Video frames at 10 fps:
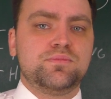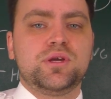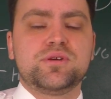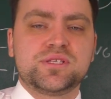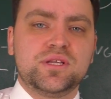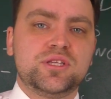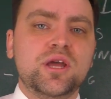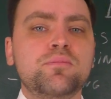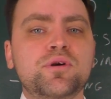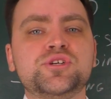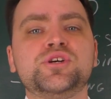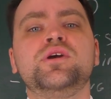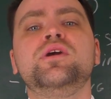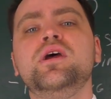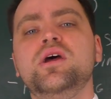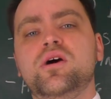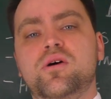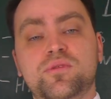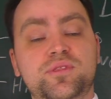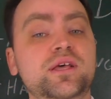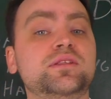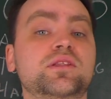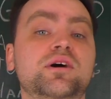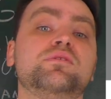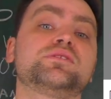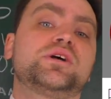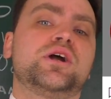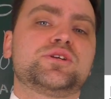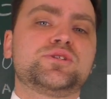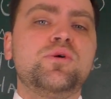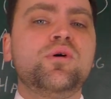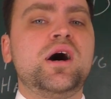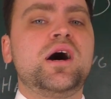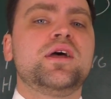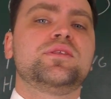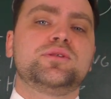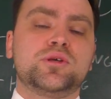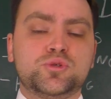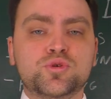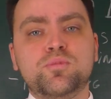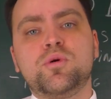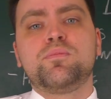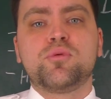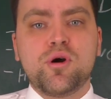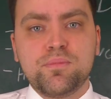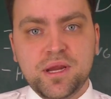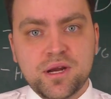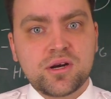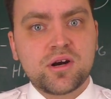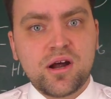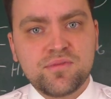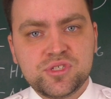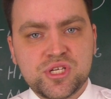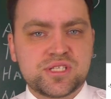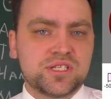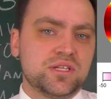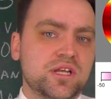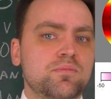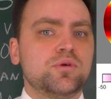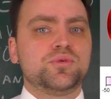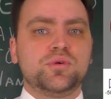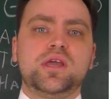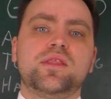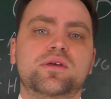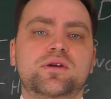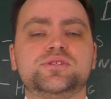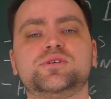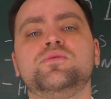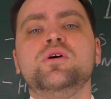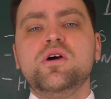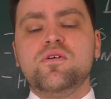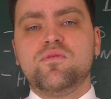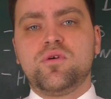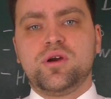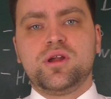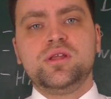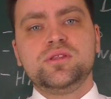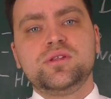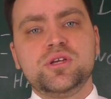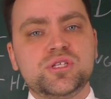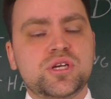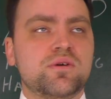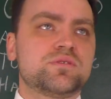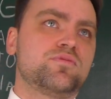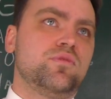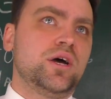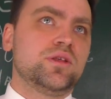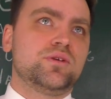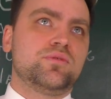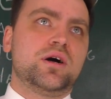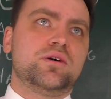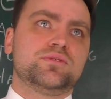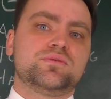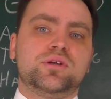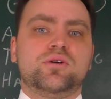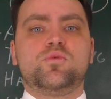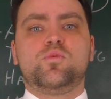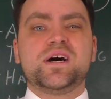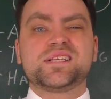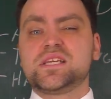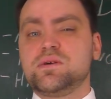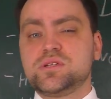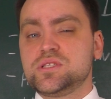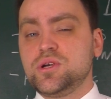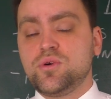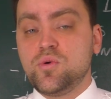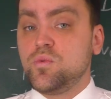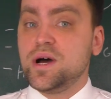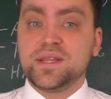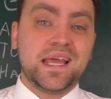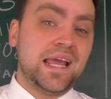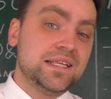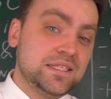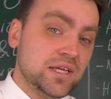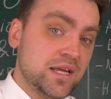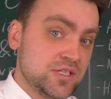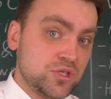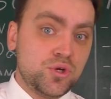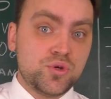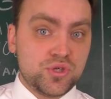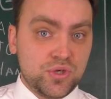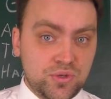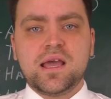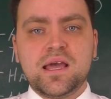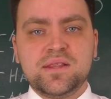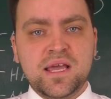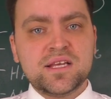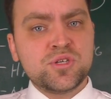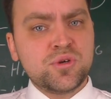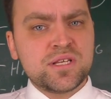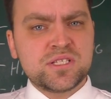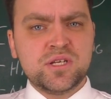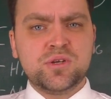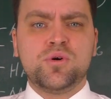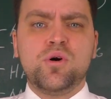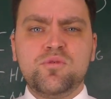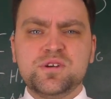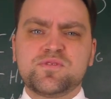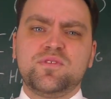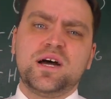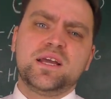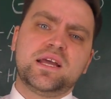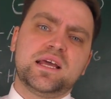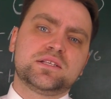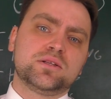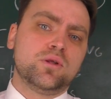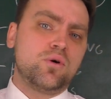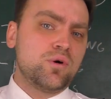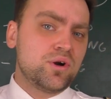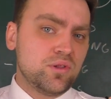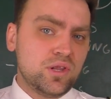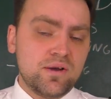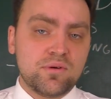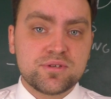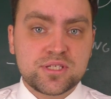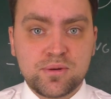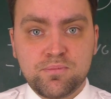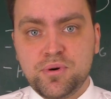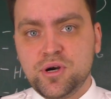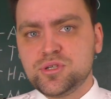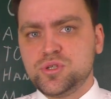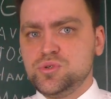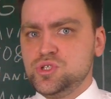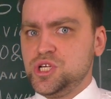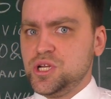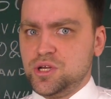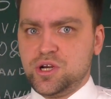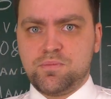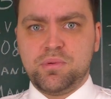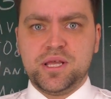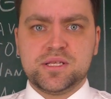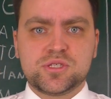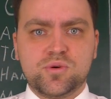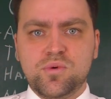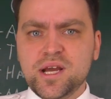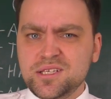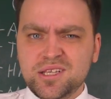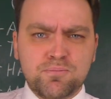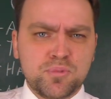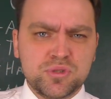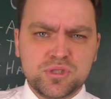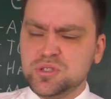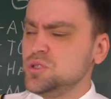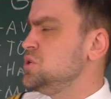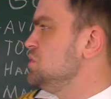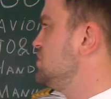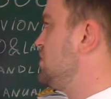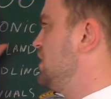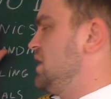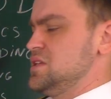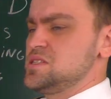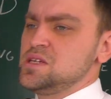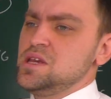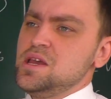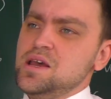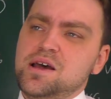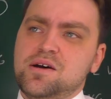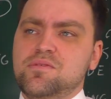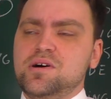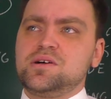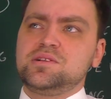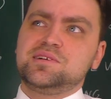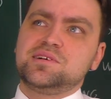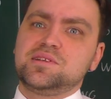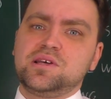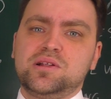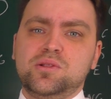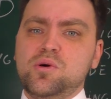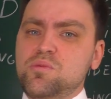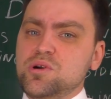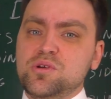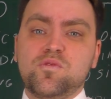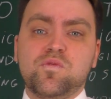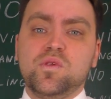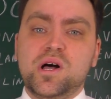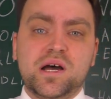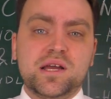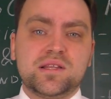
because the temperature on that levels are so high that the turboprop aircraft just unable to get there. So for Indonesia, I was flying around level 170, 180 as usual. And as you can see, you always fly at lower levels compared to jet airplanes. So why did I put to good things? Well, the lower you fly,